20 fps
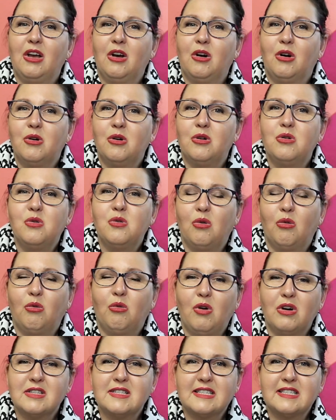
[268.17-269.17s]
who
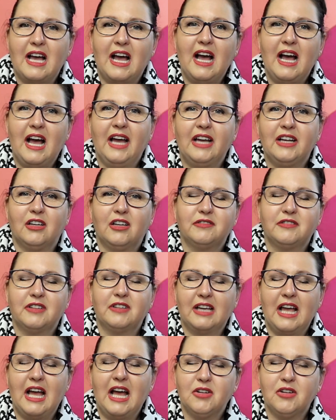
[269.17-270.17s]
was kind of
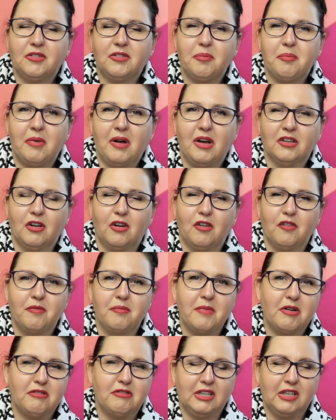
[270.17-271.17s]
the counterpart
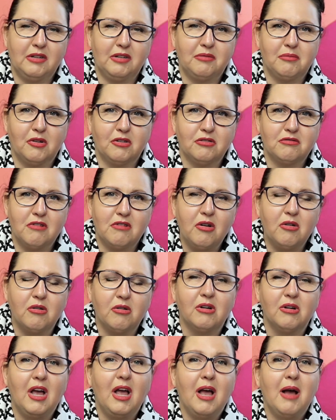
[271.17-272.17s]
of Marilyn
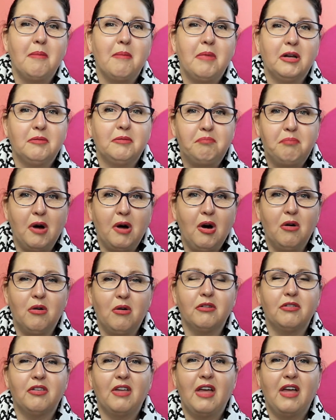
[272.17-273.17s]
Monroe. But
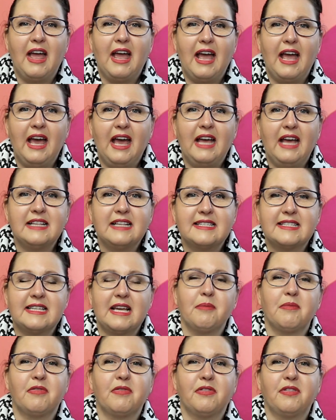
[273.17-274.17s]
both had
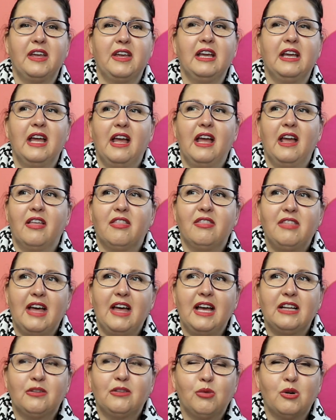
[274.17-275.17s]
something
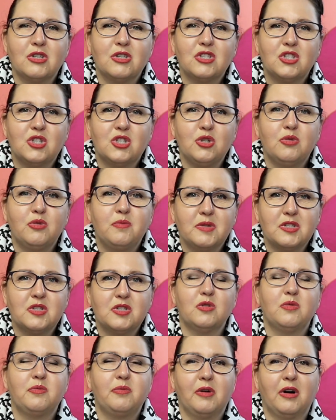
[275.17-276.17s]
that was
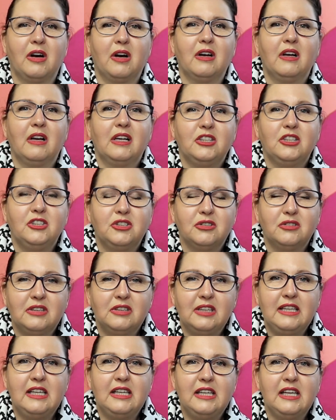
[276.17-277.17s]
super
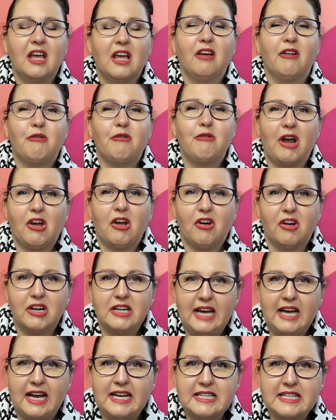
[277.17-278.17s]
unique,
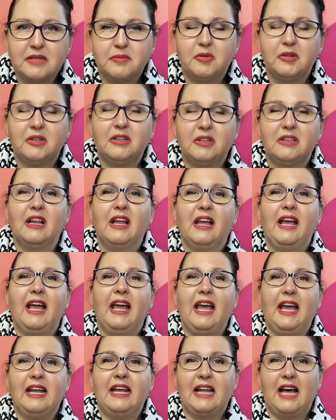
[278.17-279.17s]
recognizable,
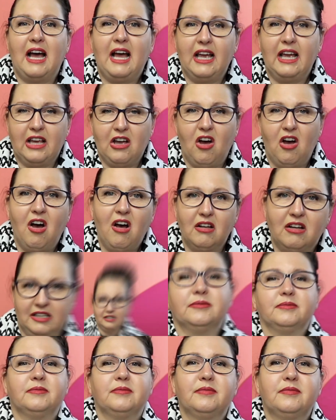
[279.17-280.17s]
and
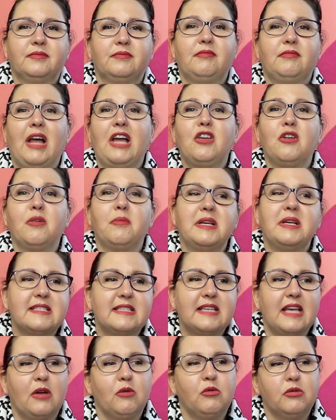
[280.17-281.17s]
iconic. Now you may
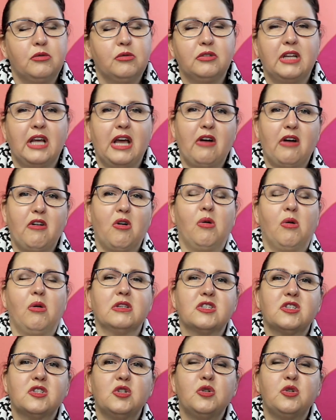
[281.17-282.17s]
say, oh, they are
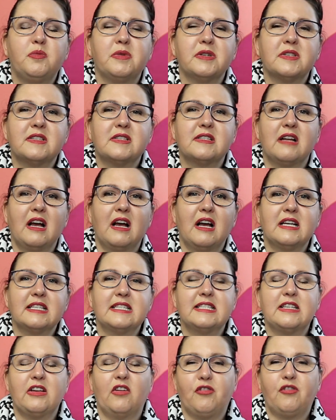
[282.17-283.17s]
all
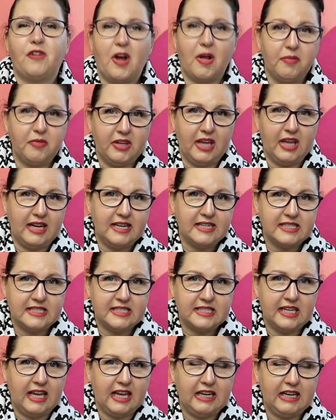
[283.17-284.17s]
superstars from the
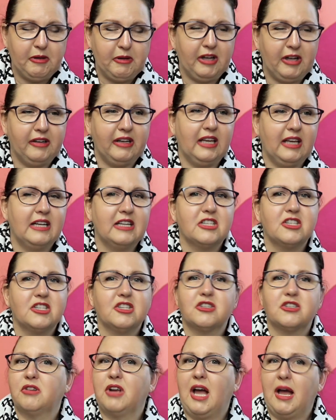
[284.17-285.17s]
entertainment
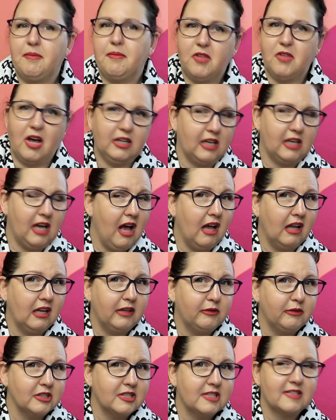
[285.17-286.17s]
industry. I'm not a
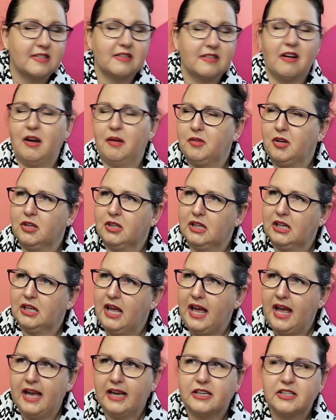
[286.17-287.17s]
Hollywood star, I'm not an
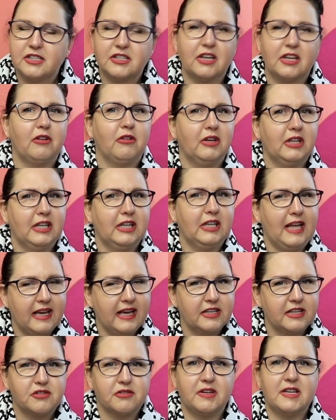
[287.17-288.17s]
actor or an
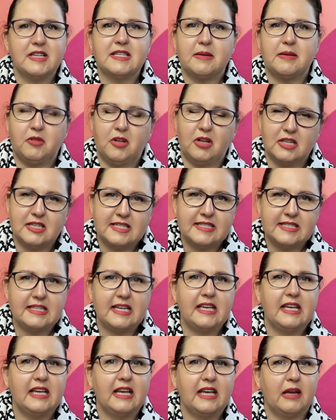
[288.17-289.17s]
actress, I'm not a
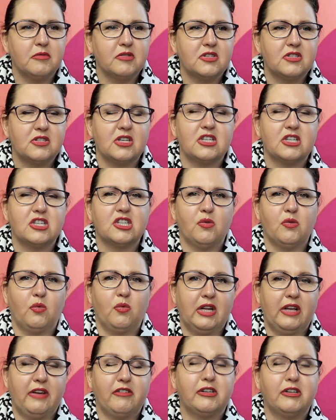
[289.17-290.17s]
singer, a musician,
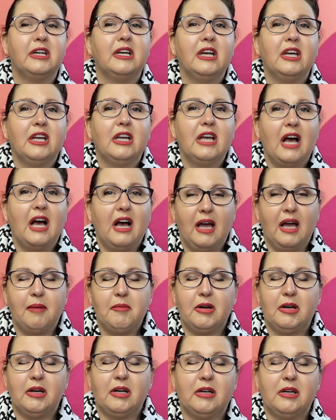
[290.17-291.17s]
whatever.
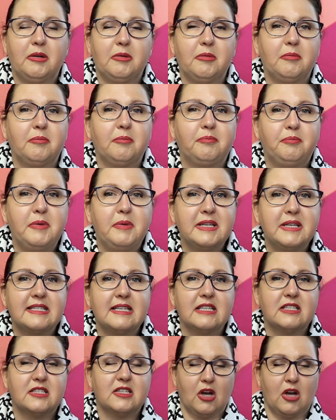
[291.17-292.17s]
I'm a
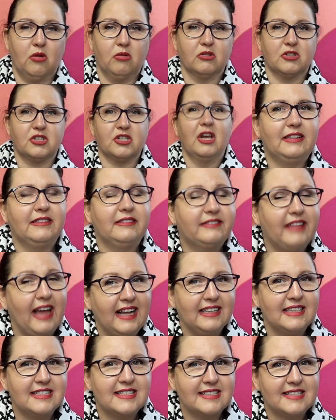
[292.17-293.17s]
business coach.
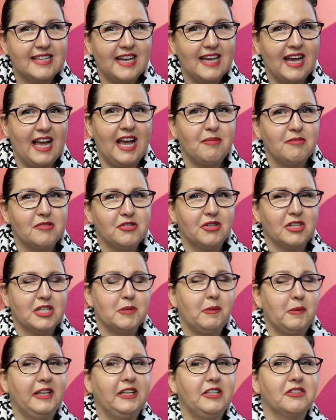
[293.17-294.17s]
Then it's time to
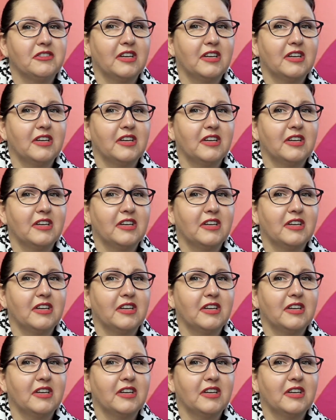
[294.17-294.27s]
explain you the